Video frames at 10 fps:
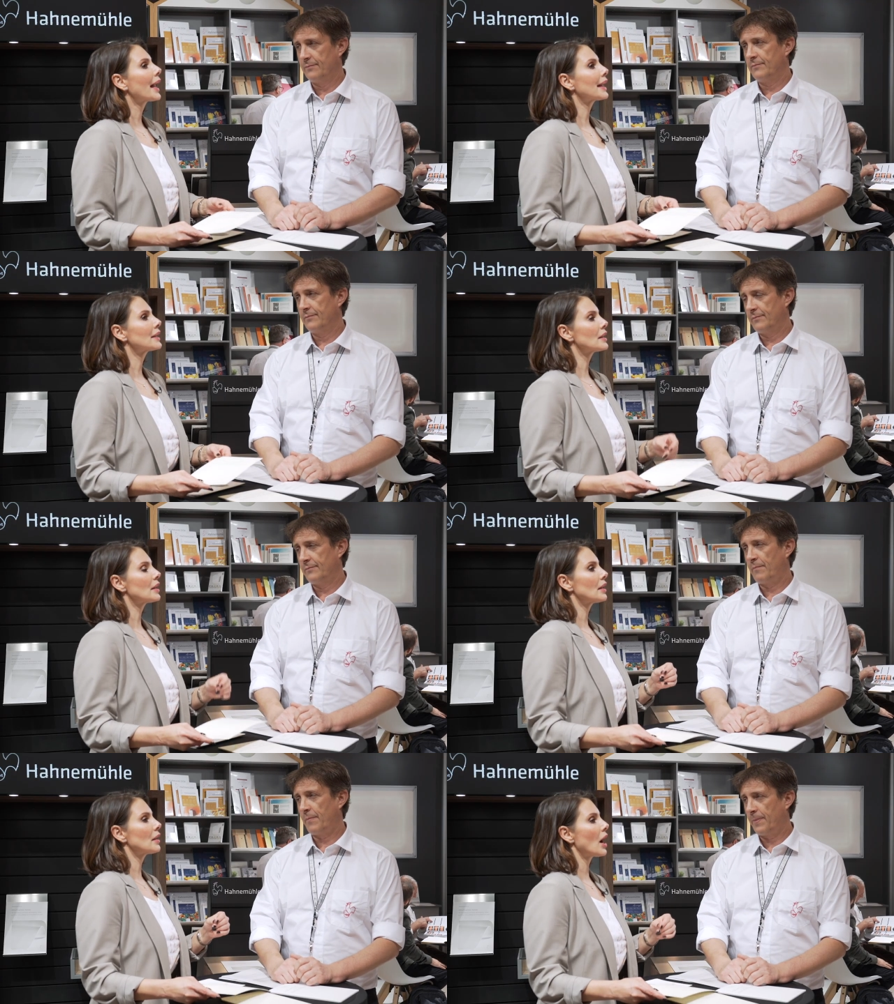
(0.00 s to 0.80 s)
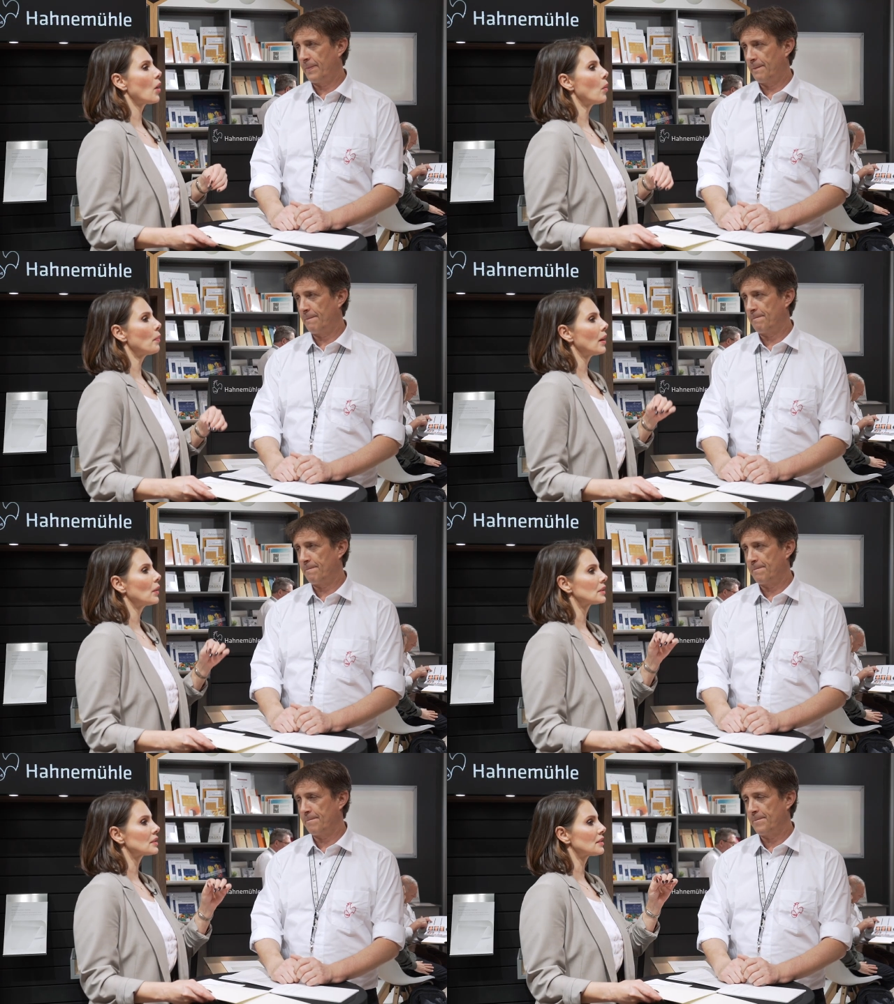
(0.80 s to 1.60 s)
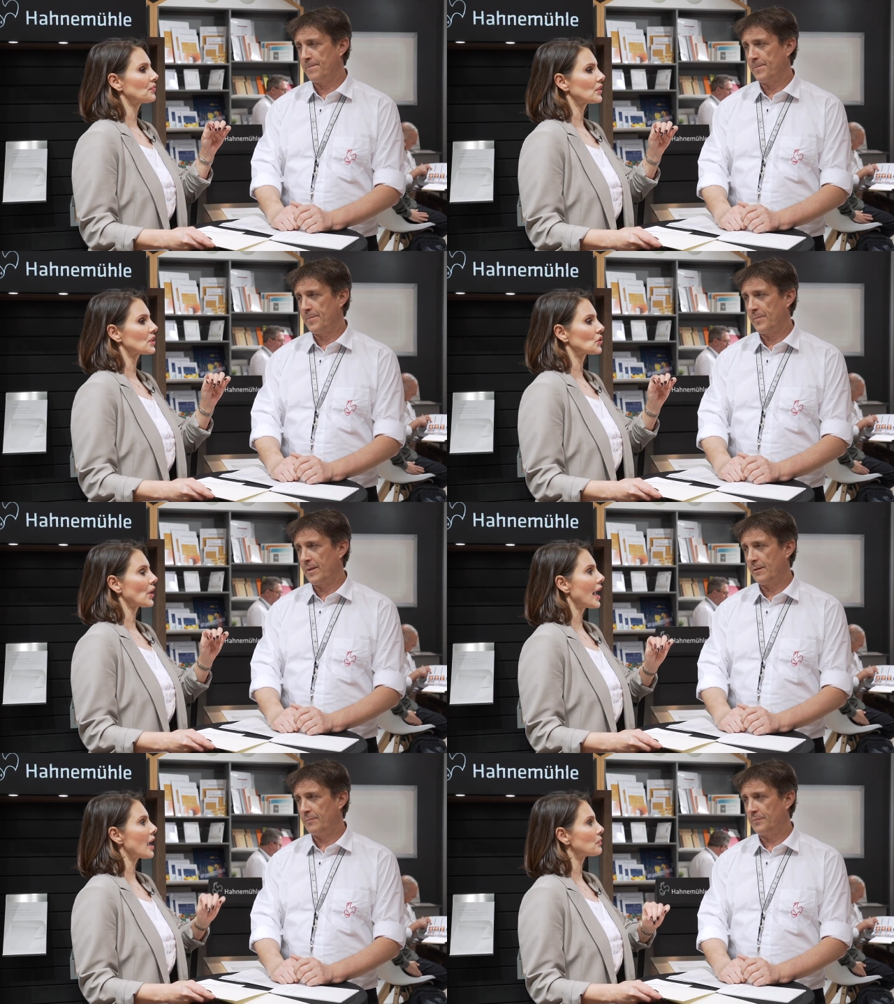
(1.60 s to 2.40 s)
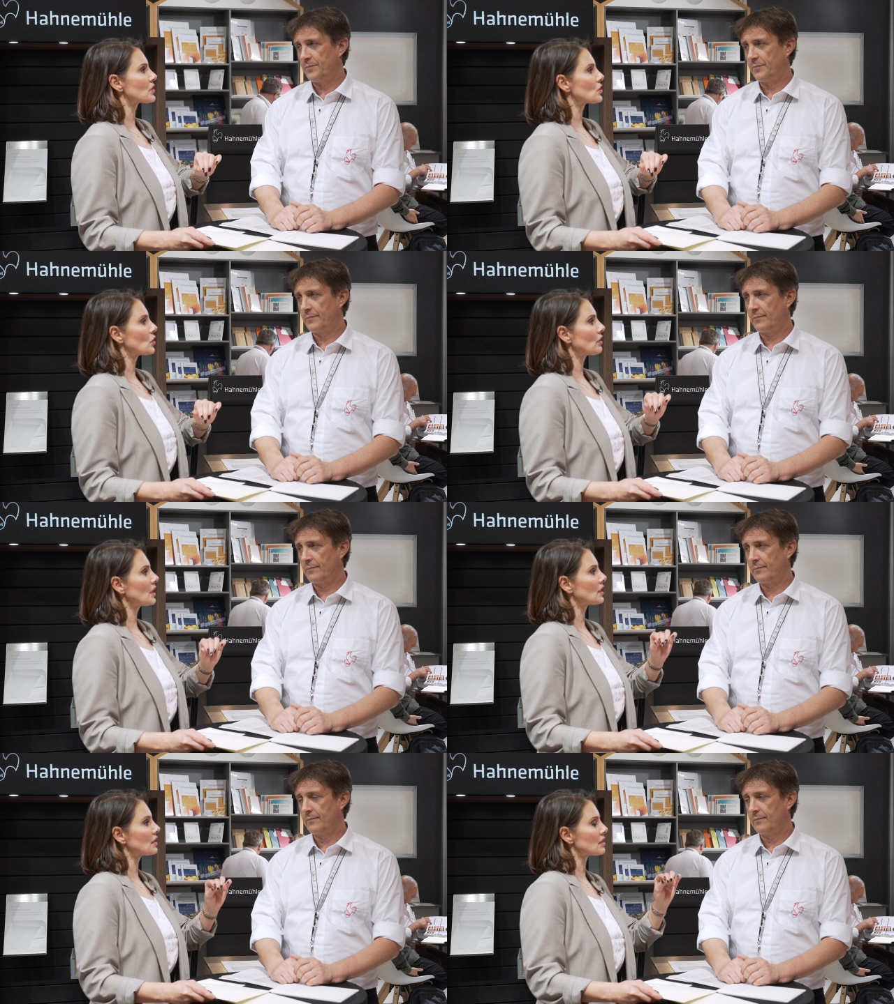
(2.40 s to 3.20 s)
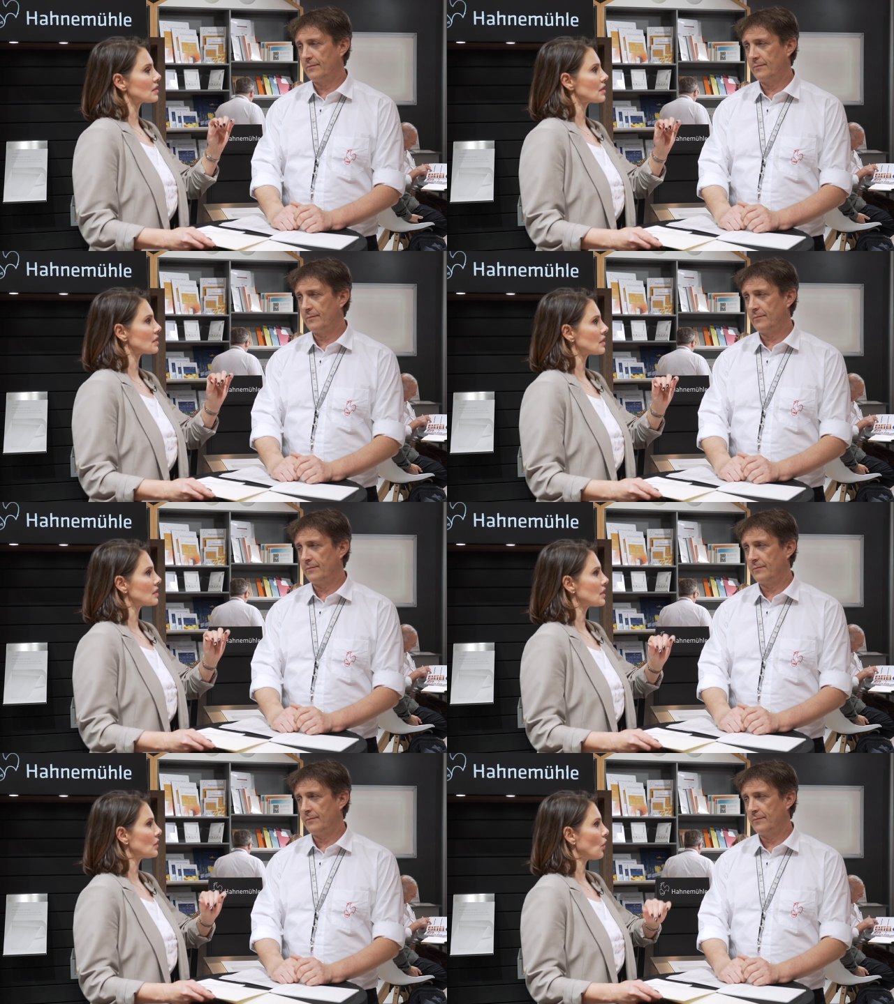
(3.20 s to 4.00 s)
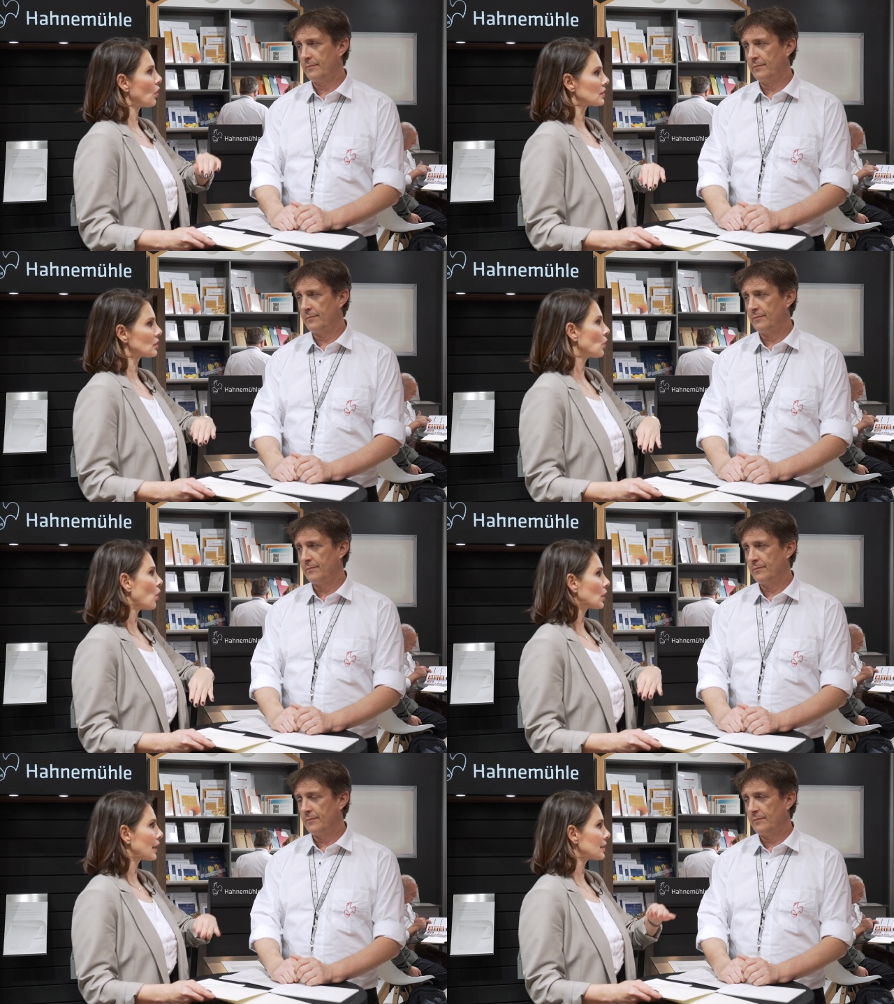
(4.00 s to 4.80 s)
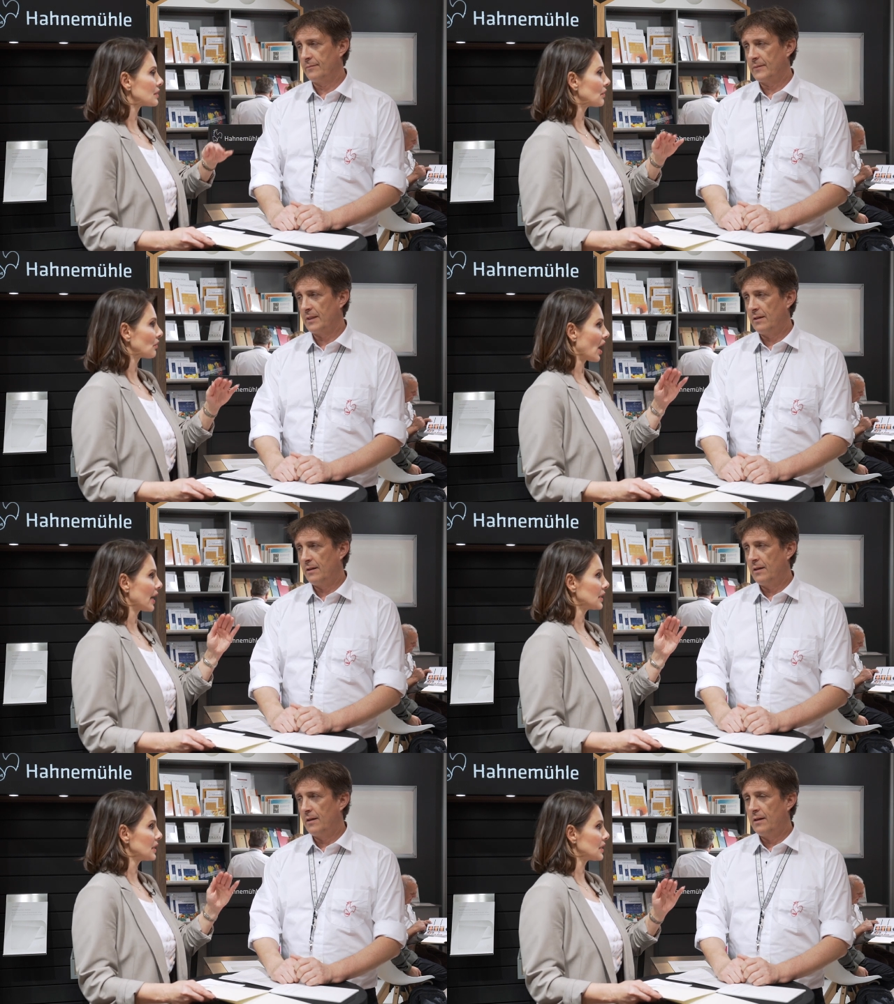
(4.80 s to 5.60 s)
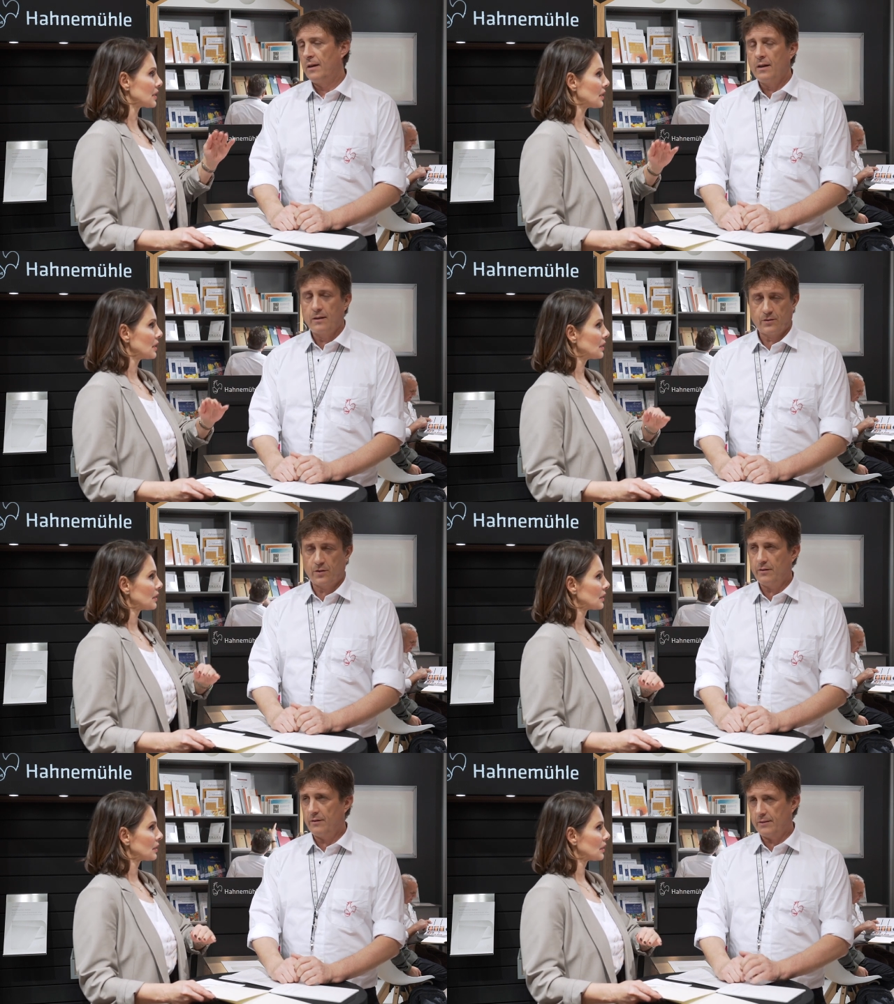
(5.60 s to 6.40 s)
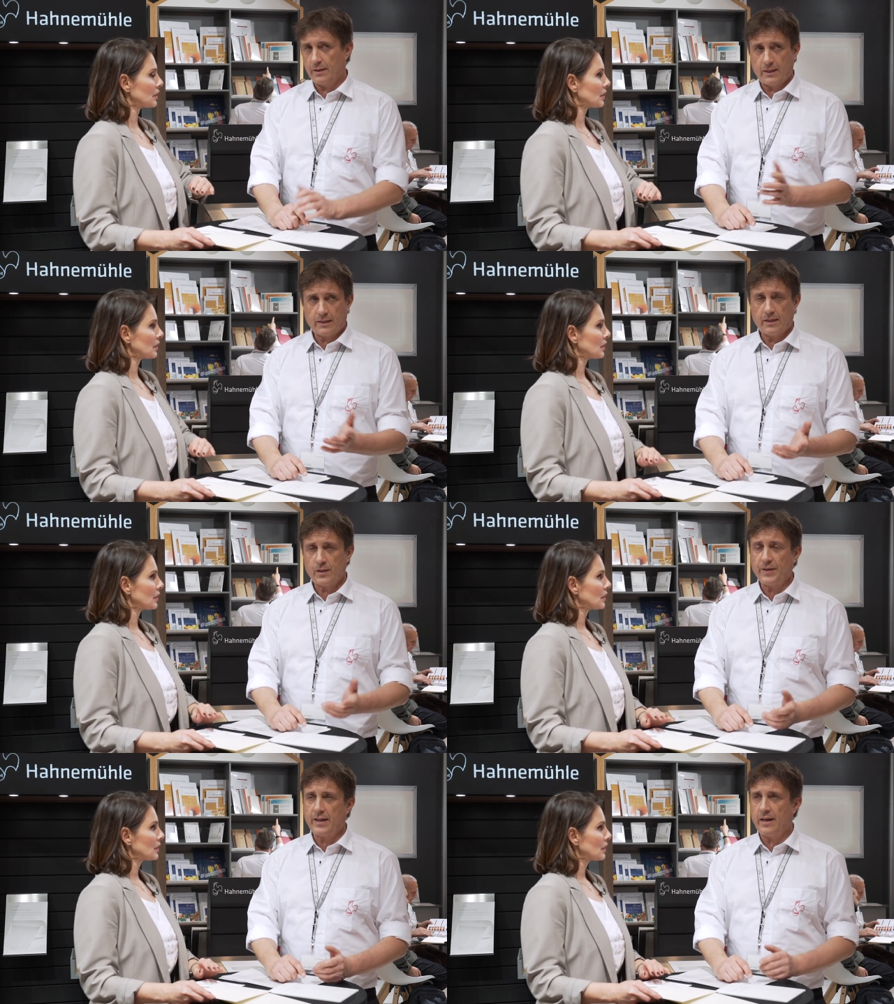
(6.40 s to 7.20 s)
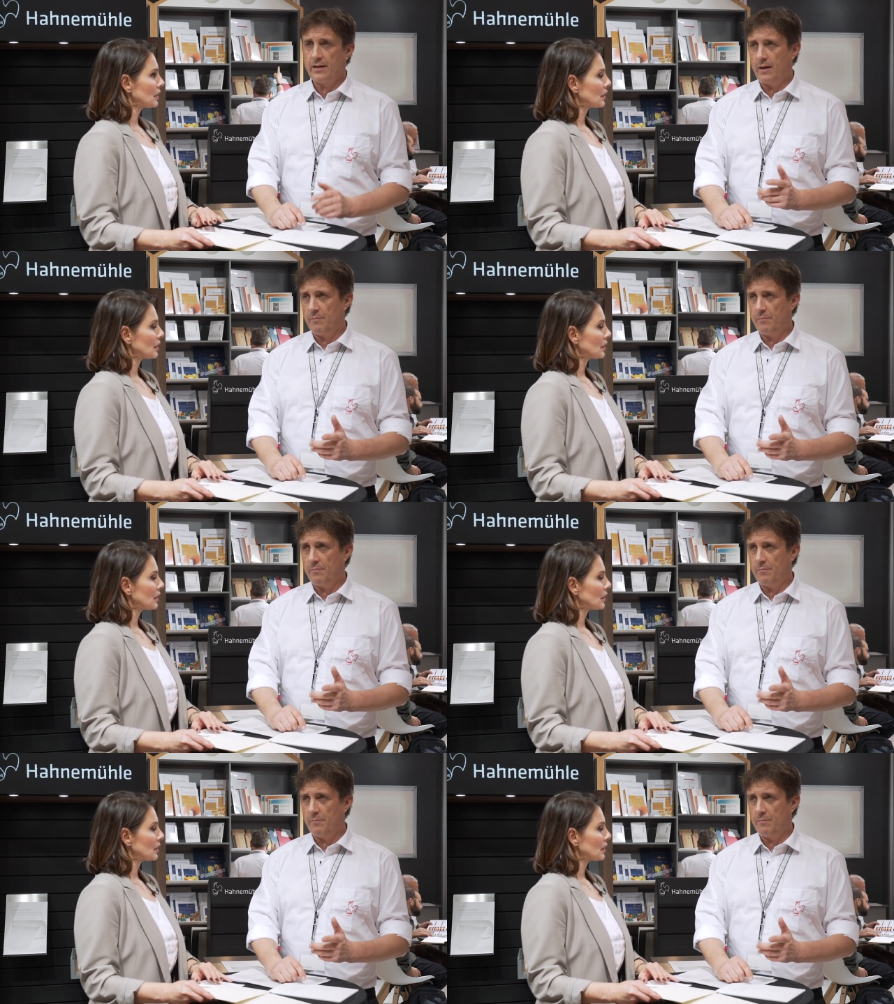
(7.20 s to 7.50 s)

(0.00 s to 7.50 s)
Speaker 1: And uh, how about the different grams, thicknesses? Is there also all kinds of varieties?
Speaker 2: So the, the thickness we can uh,